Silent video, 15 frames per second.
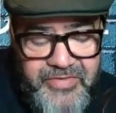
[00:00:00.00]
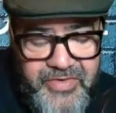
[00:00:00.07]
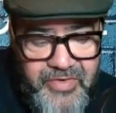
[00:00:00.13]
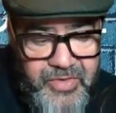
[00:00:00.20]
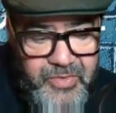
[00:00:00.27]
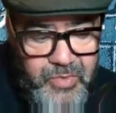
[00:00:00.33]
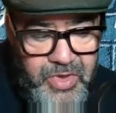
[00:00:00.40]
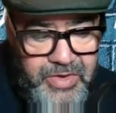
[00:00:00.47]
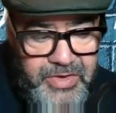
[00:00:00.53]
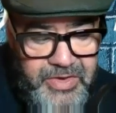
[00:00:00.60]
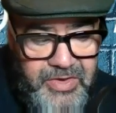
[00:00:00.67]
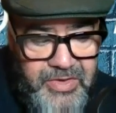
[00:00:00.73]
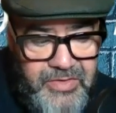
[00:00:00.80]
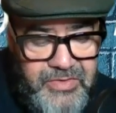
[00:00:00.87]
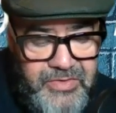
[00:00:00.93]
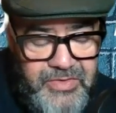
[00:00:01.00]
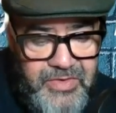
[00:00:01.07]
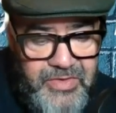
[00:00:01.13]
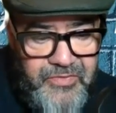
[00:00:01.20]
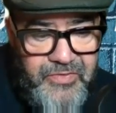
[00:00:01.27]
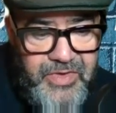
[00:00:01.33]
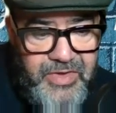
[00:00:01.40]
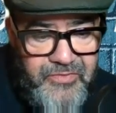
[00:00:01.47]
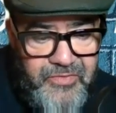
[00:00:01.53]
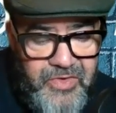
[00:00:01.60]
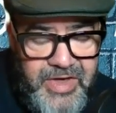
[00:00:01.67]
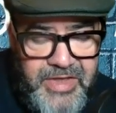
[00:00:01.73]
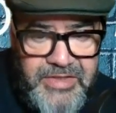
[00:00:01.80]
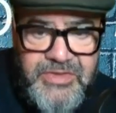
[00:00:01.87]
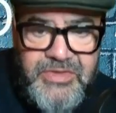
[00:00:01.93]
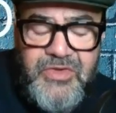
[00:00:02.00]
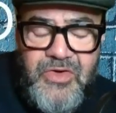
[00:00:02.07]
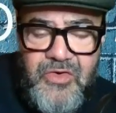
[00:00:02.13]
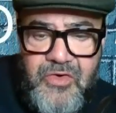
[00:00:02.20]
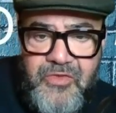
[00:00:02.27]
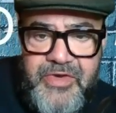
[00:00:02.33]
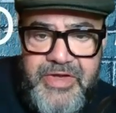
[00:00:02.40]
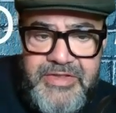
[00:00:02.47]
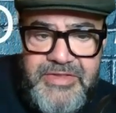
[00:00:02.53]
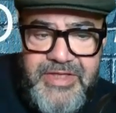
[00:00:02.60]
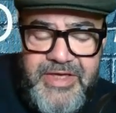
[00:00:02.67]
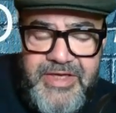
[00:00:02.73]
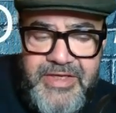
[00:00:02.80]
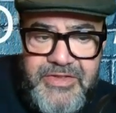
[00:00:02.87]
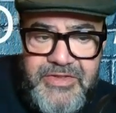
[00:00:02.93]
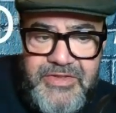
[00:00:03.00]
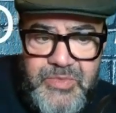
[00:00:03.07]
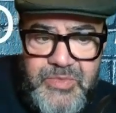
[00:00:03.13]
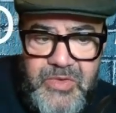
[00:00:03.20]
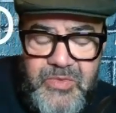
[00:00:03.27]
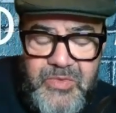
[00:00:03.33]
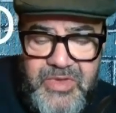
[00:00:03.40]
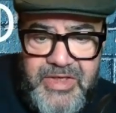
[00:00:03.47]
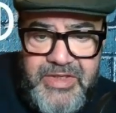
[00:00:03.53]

very worker right orientated as well.